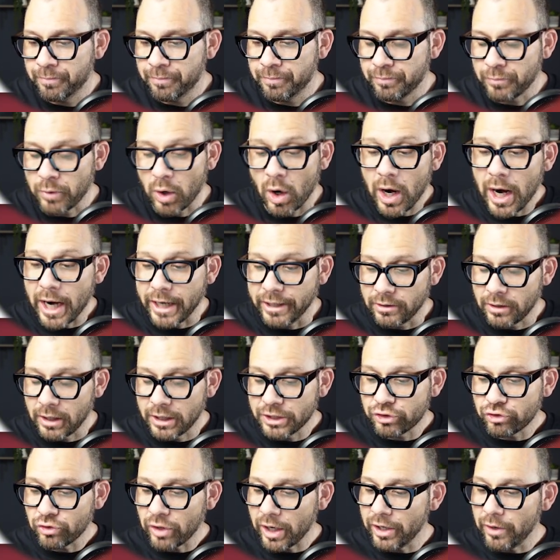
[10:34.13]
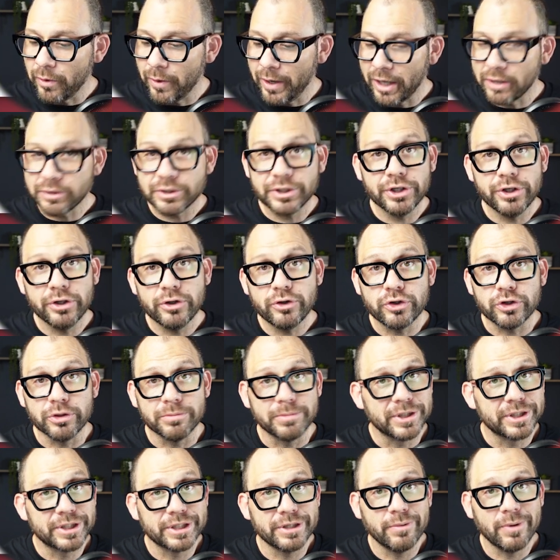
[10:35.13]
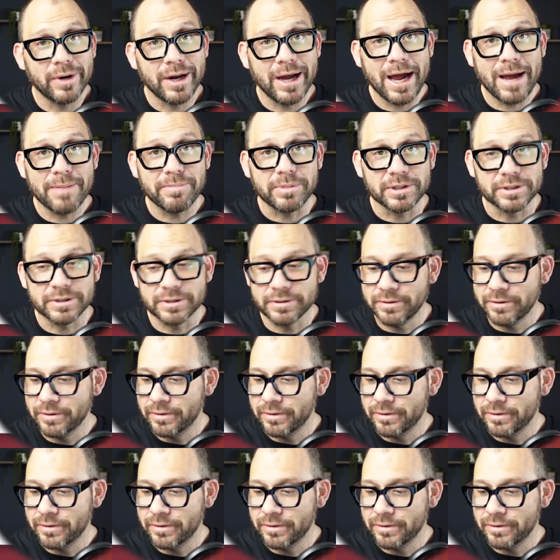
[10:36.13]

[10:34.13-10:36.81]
All right, let's try going out to YouTube and see what happens.